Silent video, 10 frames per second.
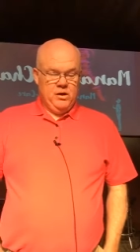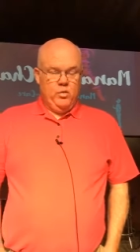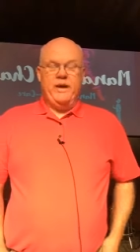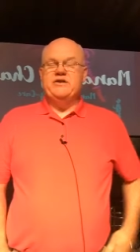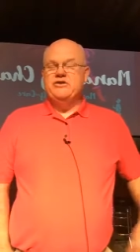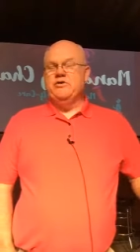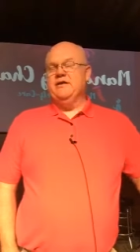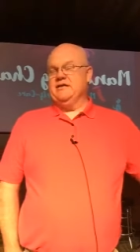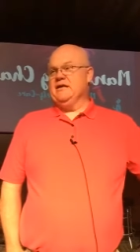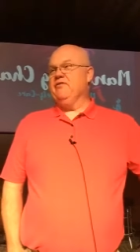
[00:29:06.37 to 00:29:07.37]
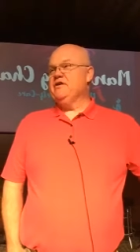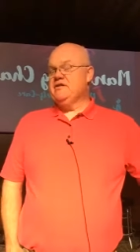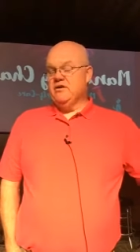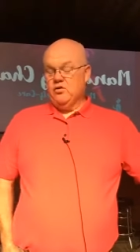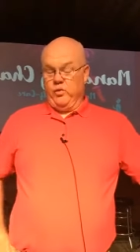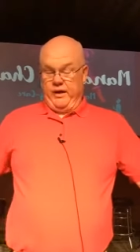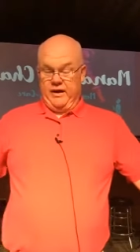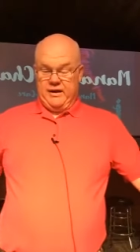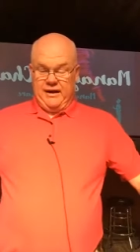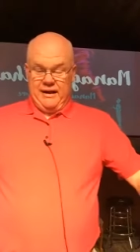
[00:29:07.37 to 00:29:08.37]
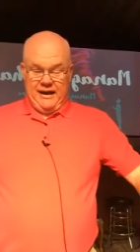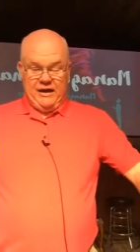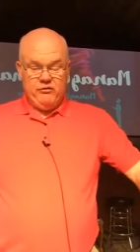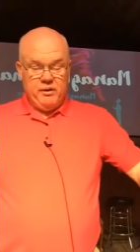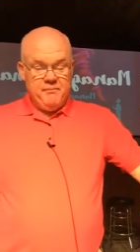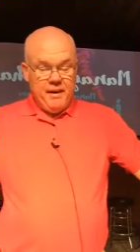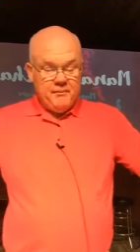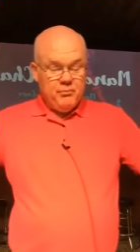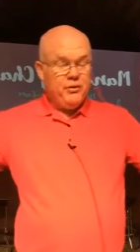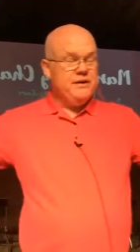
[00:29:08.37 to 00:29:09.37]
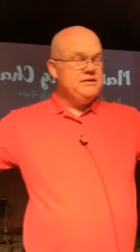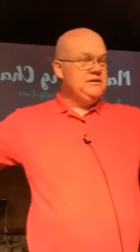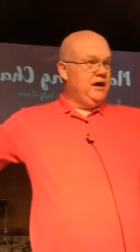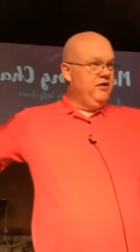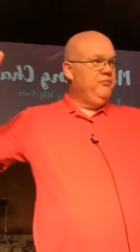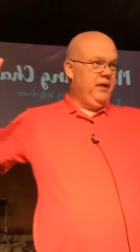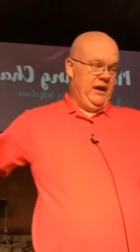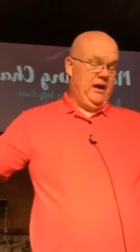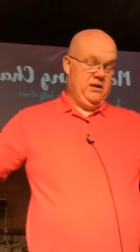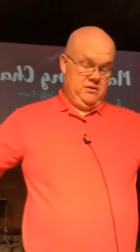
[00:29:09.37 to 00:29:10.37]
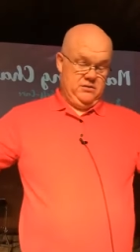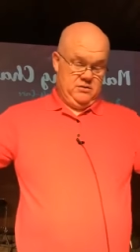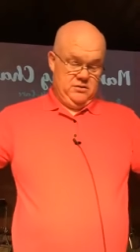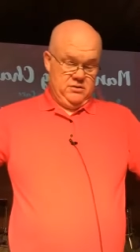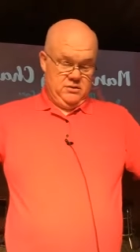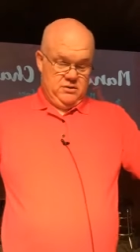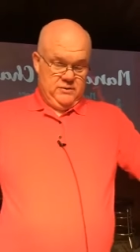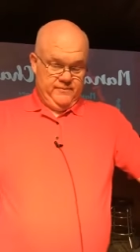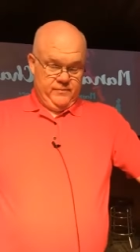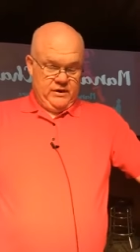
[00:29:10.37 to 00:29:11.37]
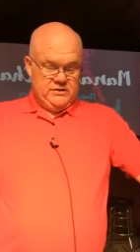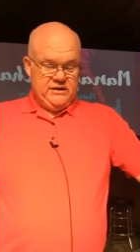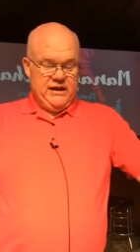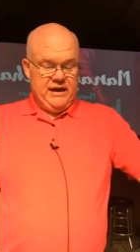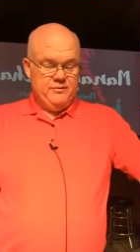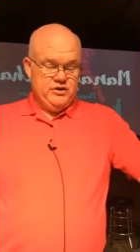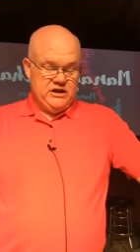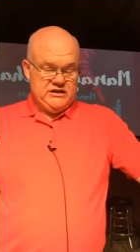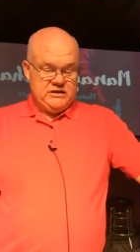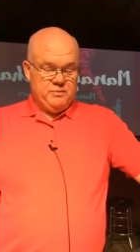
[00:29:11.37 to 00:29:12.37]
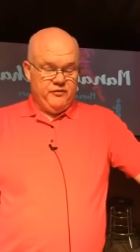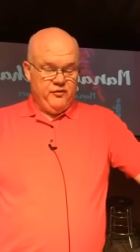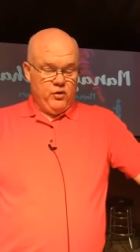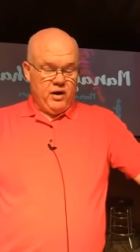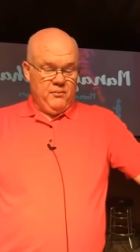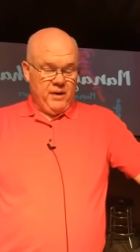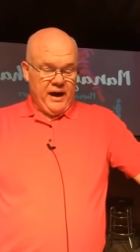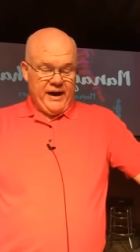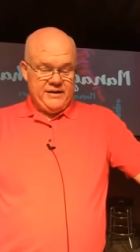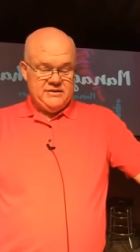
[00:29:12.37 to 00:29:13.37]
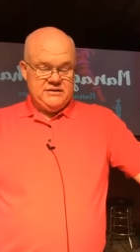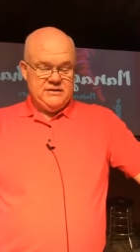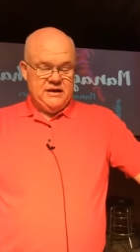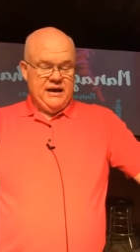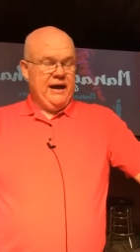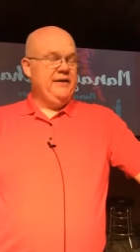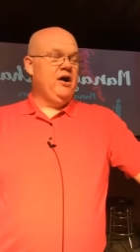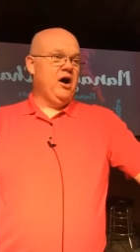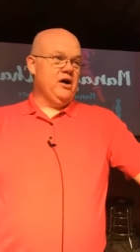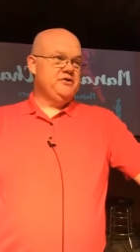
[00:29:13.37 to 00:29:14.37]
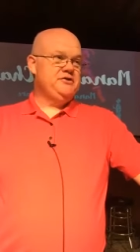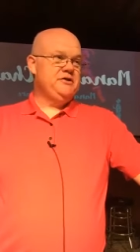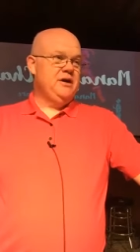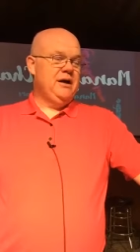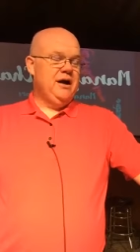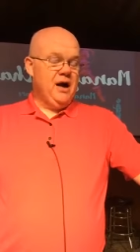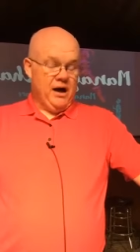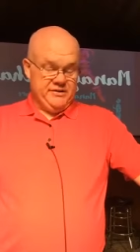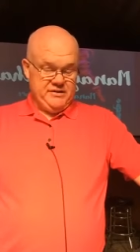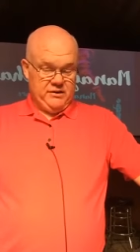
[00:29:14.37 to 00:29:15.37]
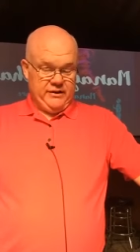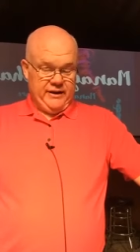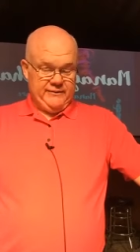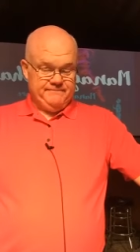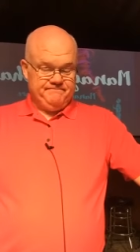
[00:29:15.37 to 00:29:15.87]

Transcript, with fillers: We do this every single week in remembrance of me to keep Jesus before our minds and hearts constantly.